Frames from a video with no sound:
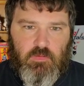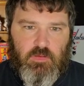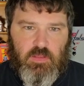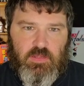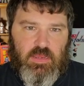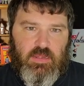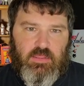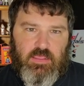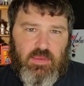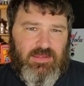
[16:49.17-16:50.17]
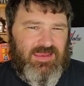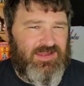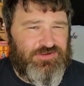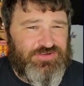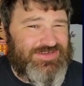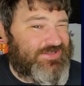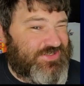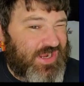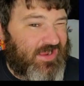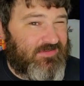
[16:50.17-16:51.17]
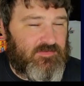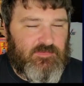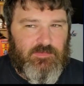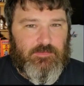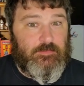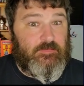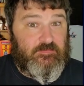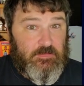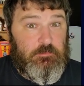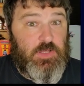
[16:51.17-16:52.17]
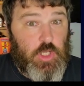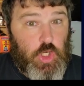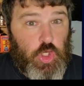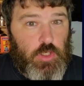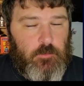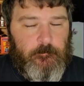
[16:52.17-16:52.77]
kinetic and energy shots. Similar.